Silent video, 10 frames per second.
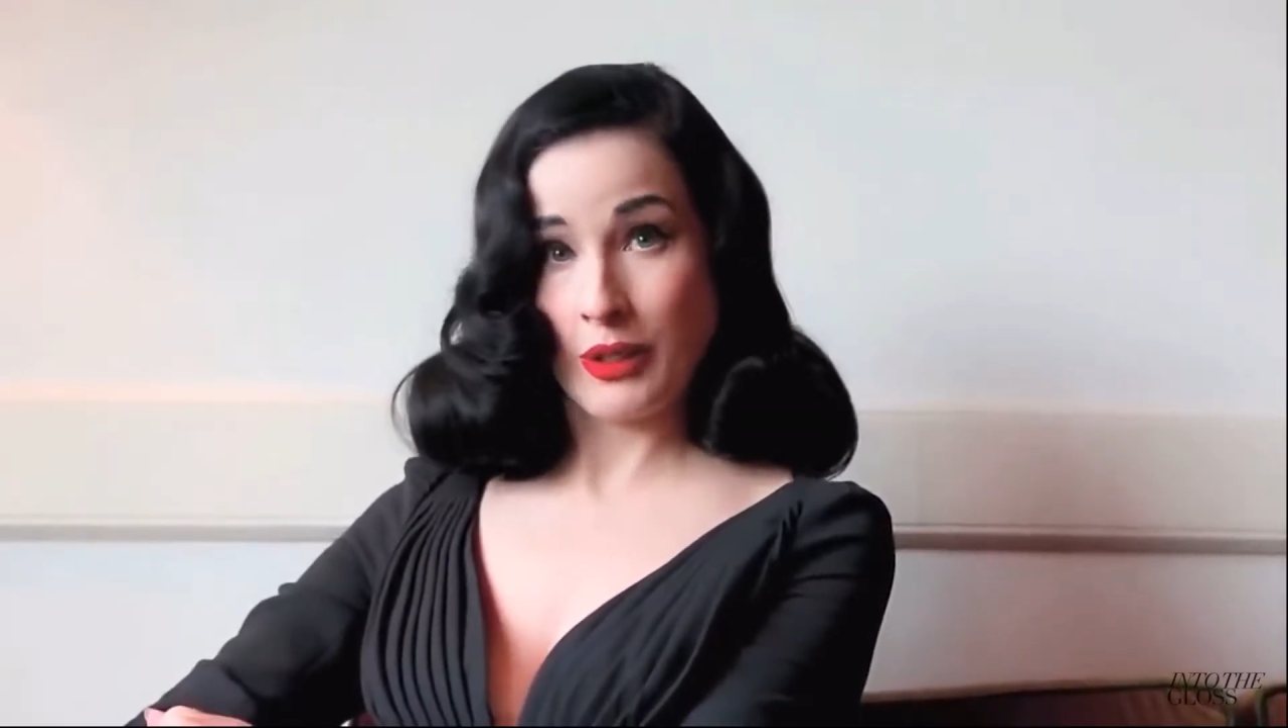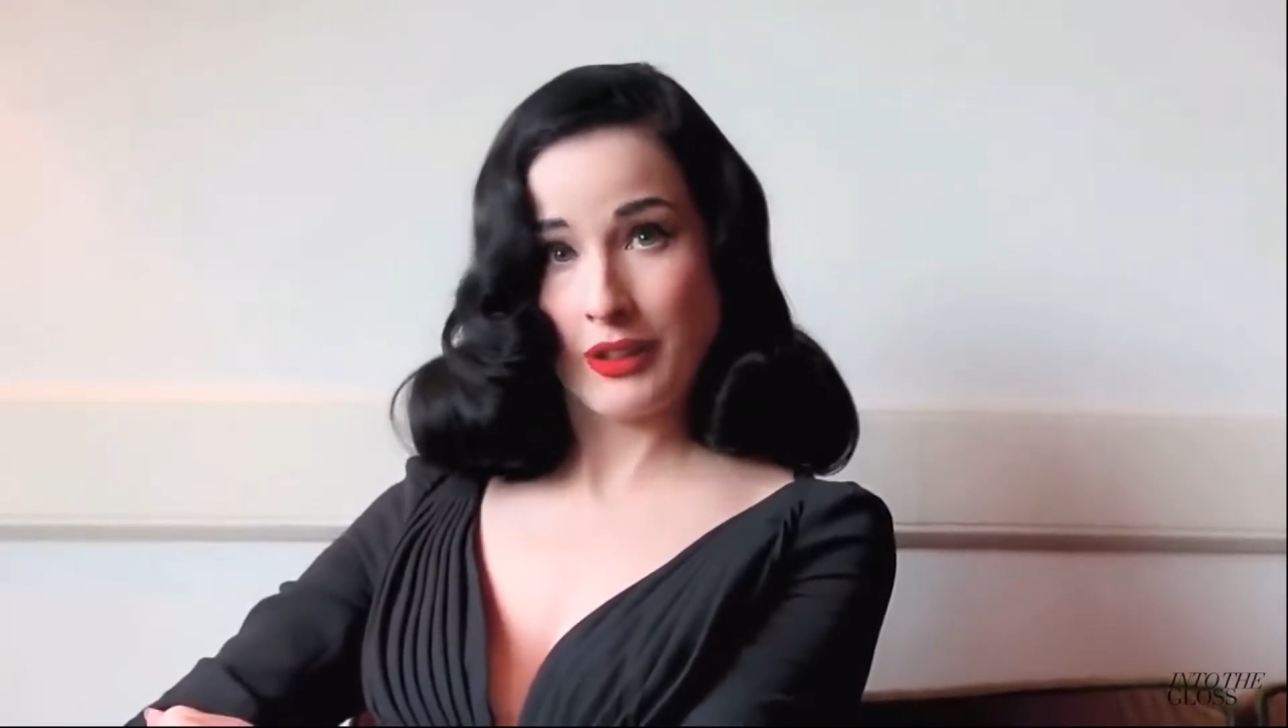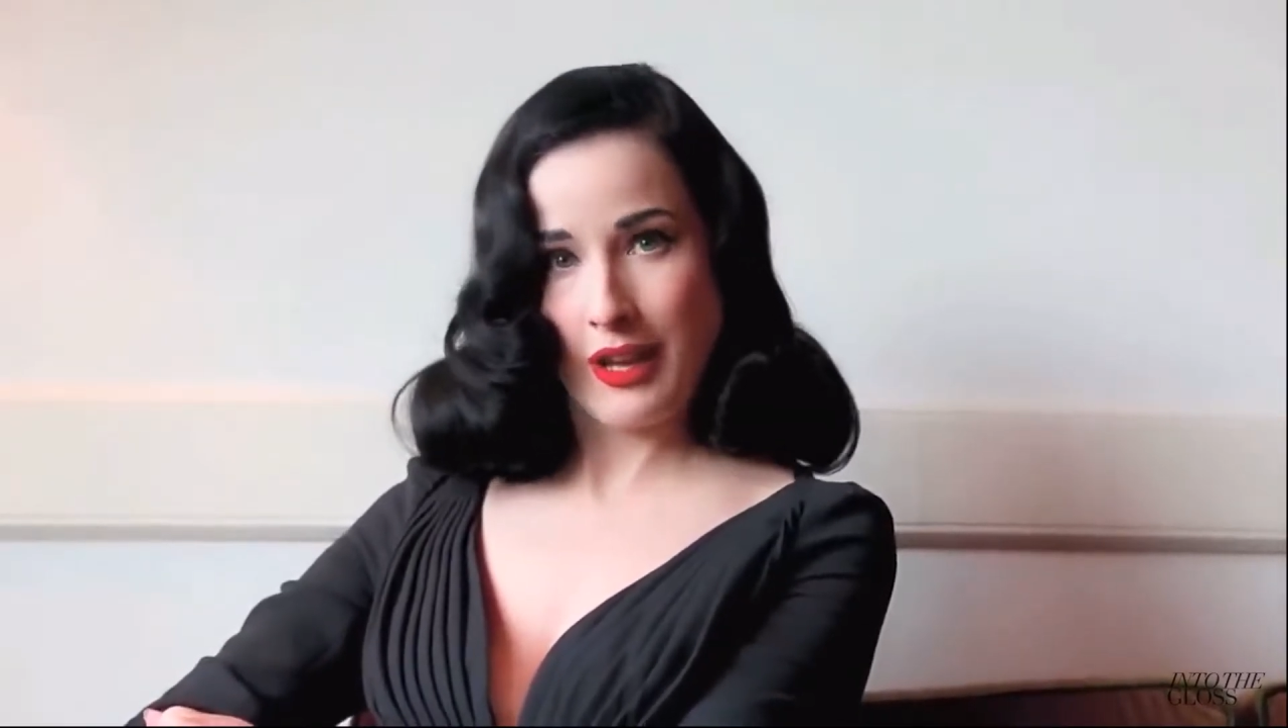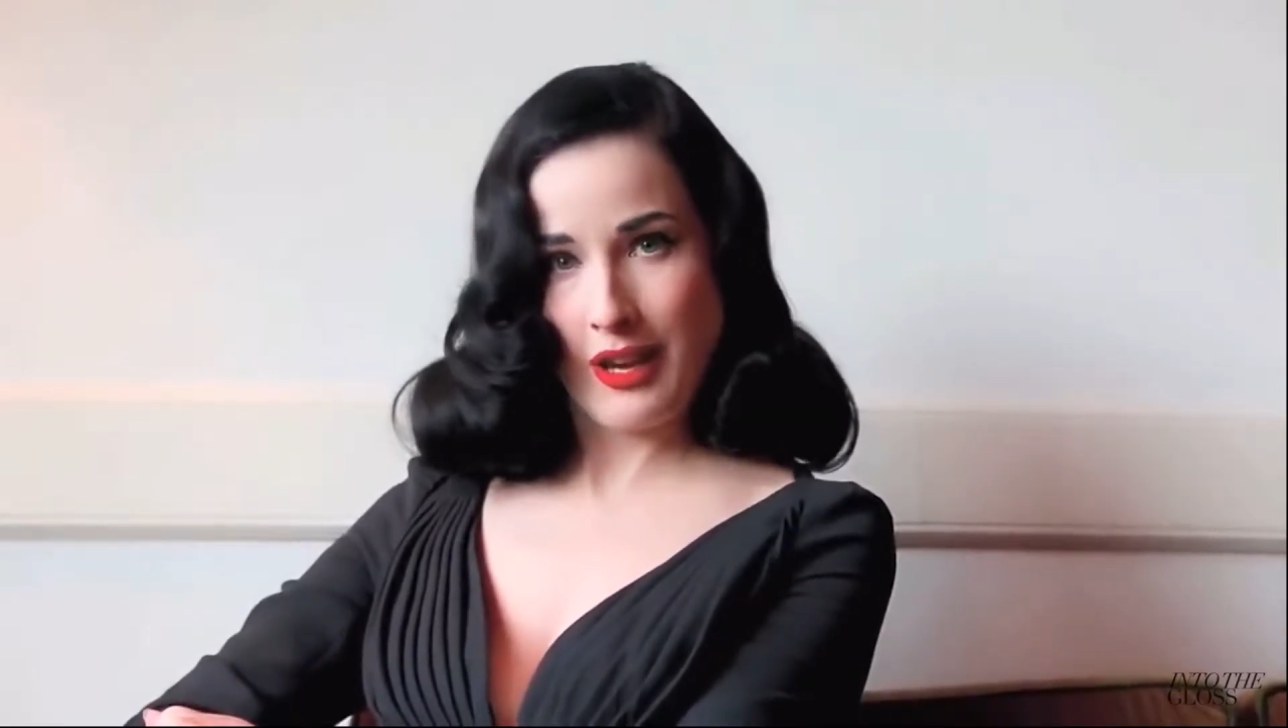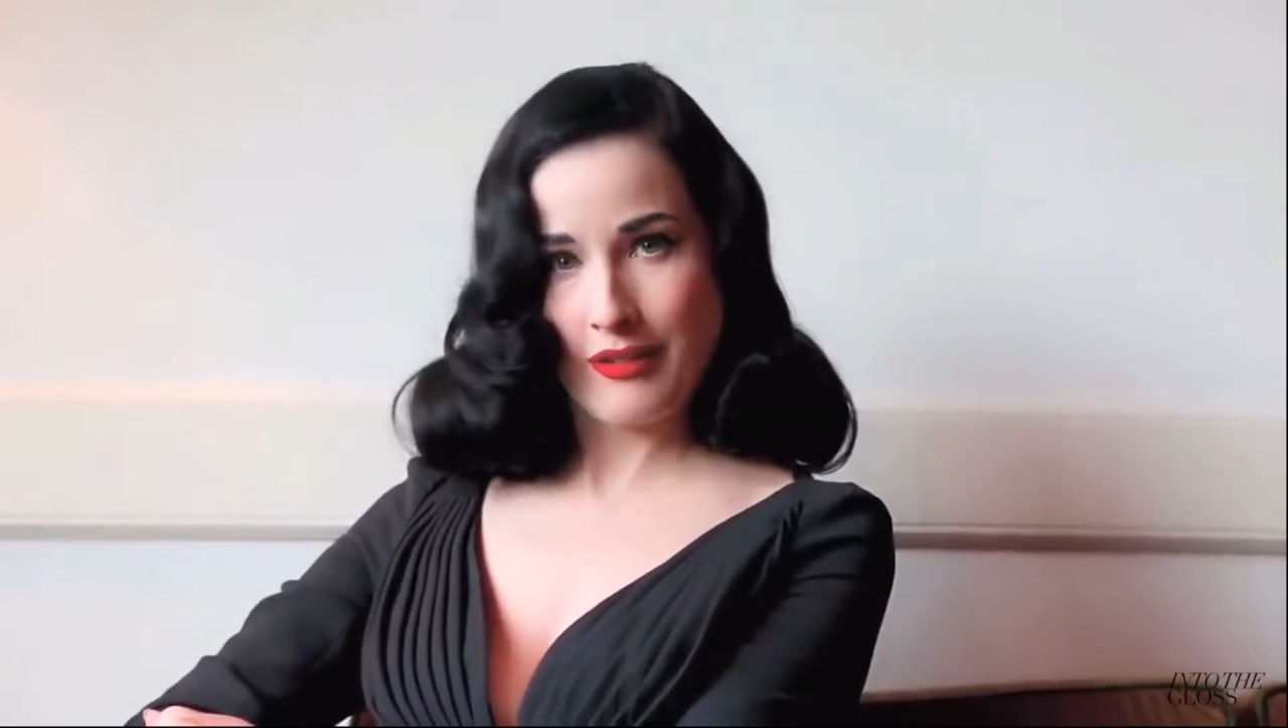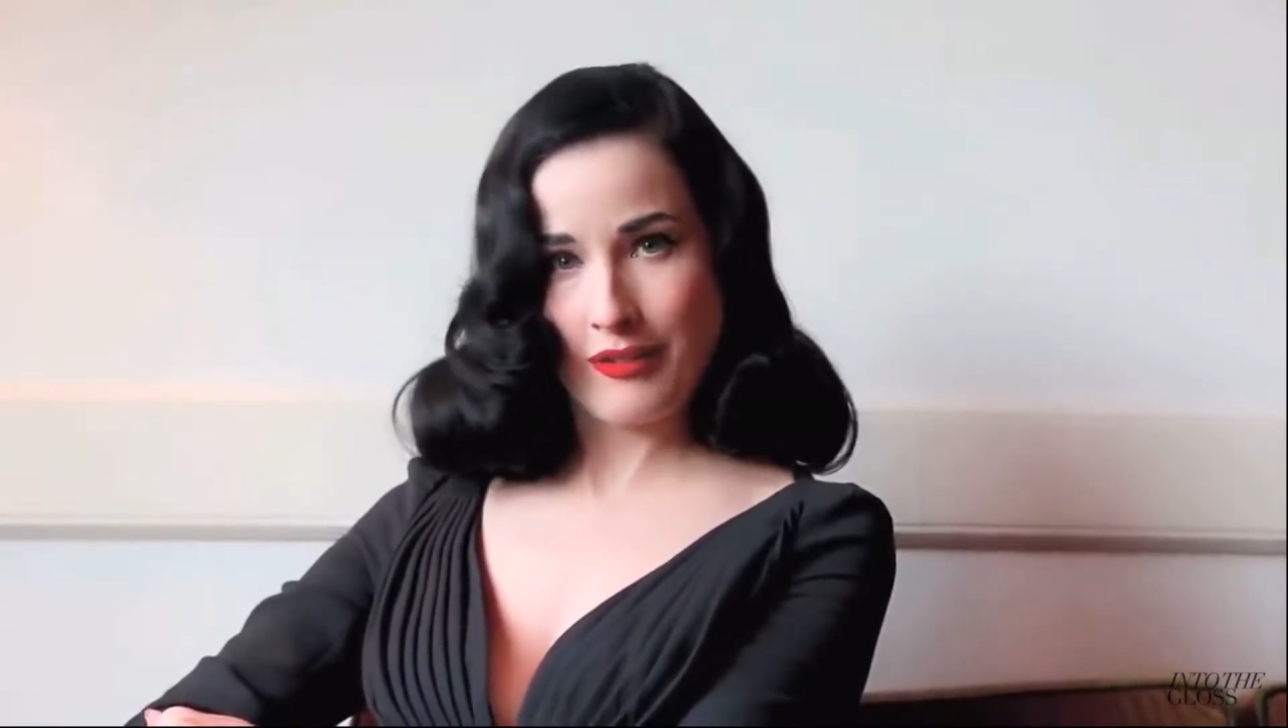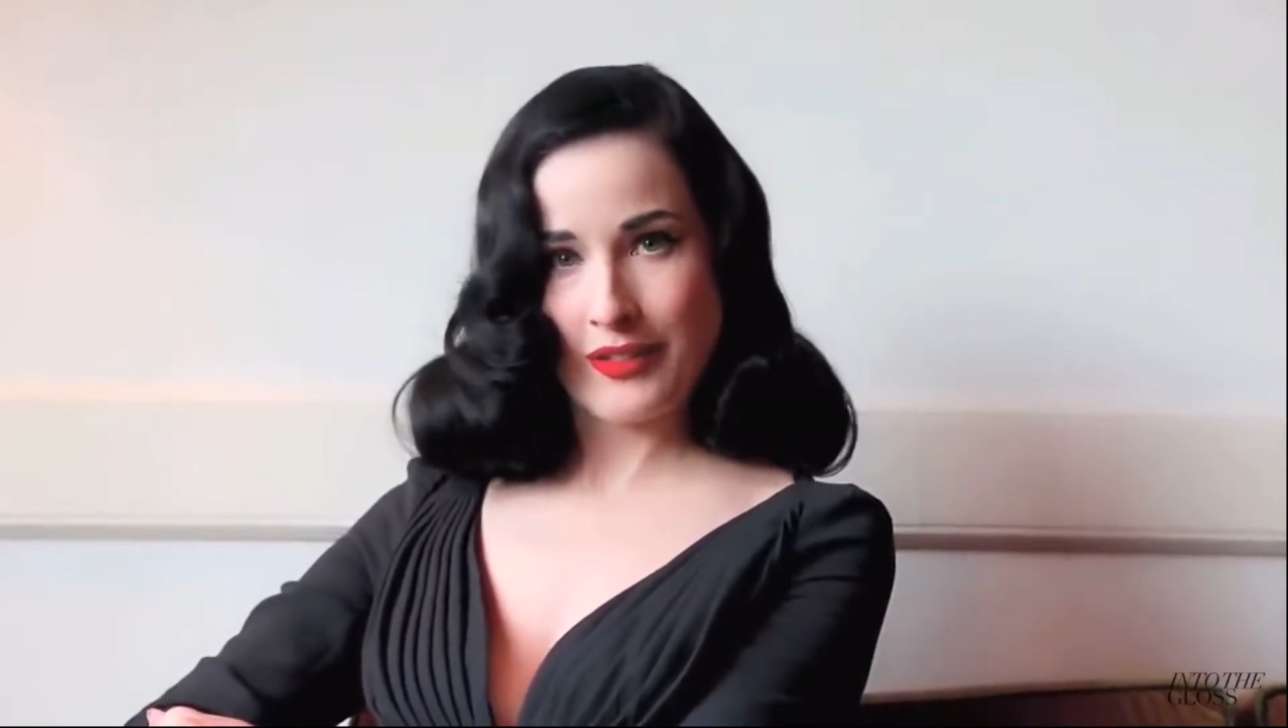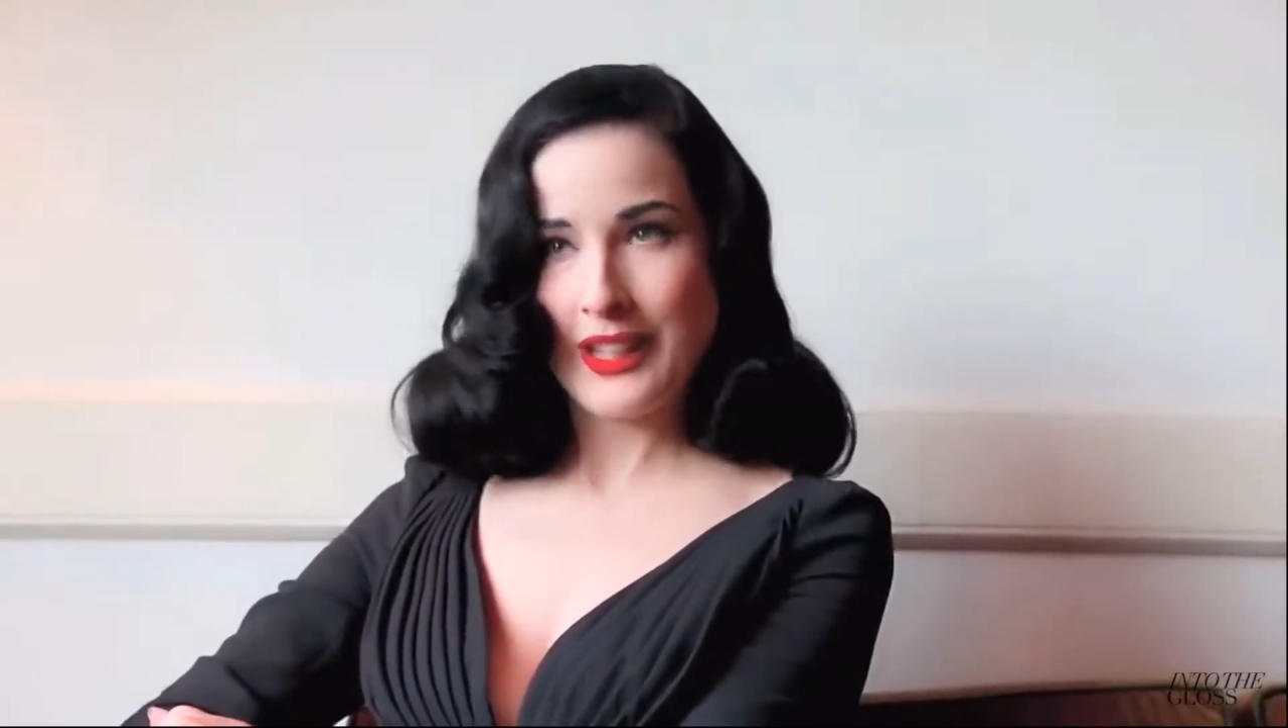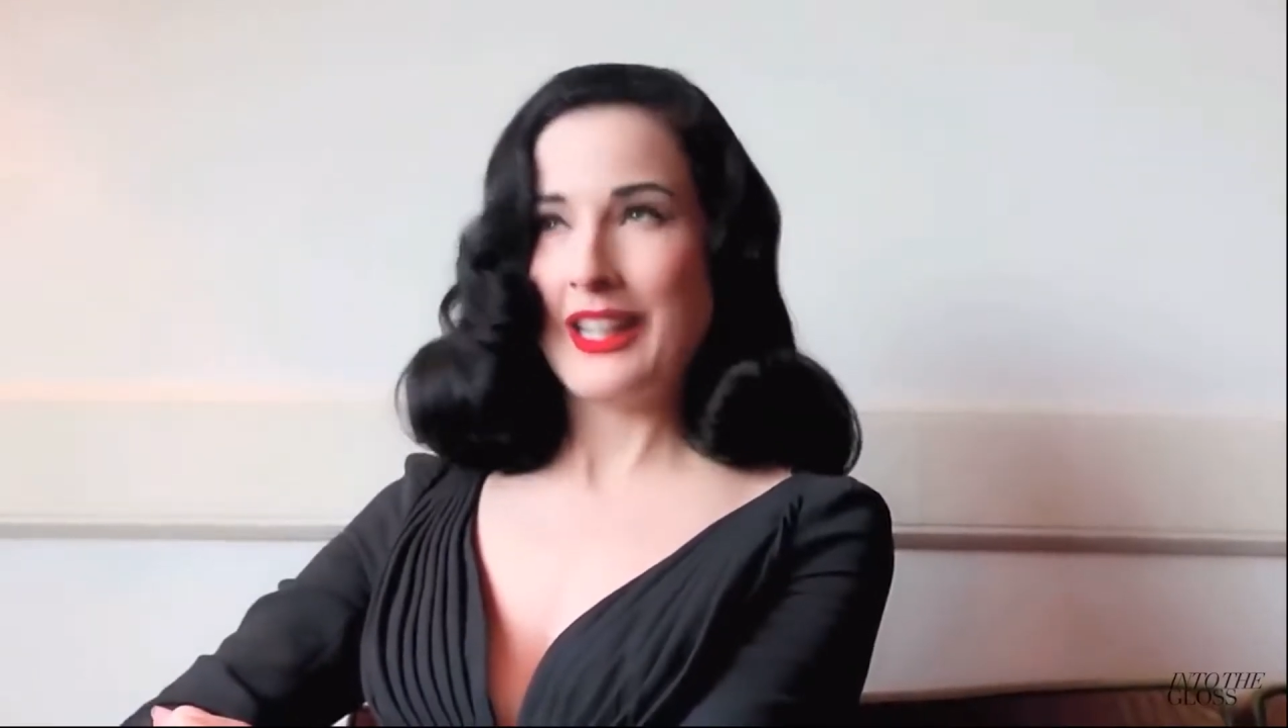real life.